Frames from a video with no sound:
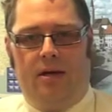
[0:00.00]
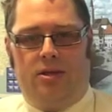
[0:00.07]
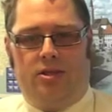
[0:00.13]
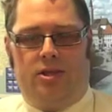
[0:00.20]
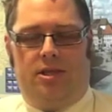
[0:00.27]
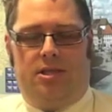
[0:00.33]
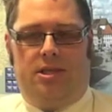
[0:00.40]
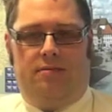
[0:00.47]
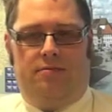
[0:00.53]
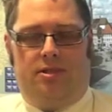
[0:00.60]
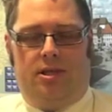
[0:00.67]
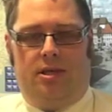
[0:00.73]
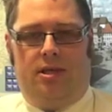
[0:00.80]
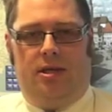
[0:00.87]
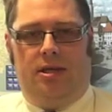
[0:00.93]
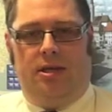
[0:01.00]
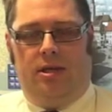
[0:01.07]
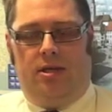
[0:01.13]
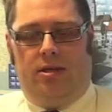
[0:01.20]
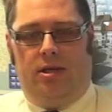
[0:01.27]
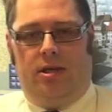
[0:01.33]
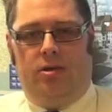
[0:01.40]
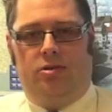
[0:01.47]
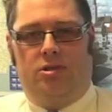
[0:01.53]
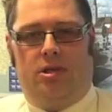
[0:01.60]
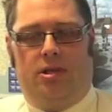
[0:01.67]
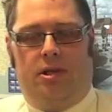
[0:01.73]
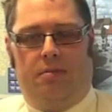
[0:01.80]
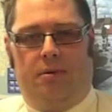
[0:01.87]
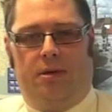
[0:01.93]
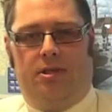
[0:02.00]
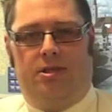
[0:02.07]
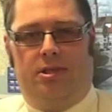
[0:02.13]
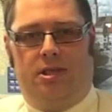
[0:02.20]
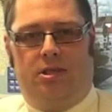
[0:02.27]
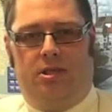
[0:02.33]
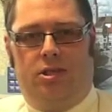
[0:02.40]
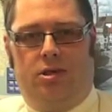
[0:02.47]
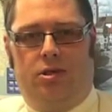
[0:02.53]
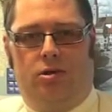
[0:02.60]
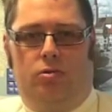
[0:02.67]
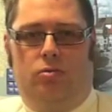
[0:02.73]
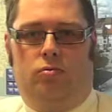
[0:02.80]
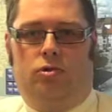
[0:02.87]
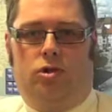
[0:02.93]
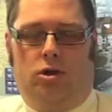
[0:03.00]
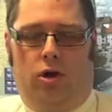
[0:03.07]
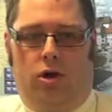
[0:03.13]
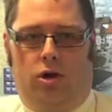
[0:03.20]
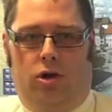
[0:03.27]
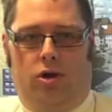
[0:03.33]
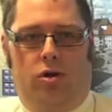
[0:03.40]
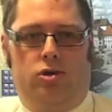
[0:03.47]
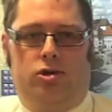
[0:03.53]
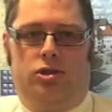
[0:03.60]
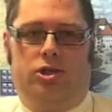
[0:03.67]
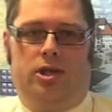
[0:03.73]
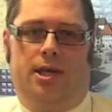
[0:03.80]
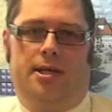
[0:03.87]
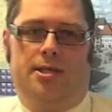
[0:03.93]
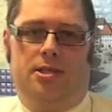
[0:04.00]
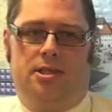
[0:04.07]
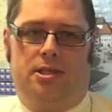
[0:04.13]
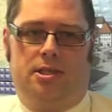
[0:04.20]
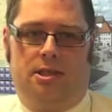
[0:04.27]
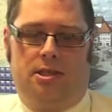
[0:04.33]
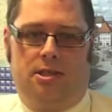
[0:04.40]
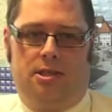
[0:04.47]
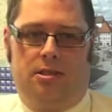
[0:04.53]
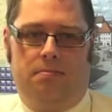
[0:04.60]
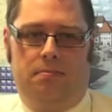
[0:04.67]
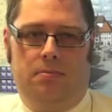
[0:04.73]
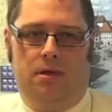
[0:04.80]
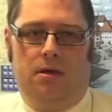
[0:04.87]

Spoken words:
So this gives the user the ability to log costs against the system.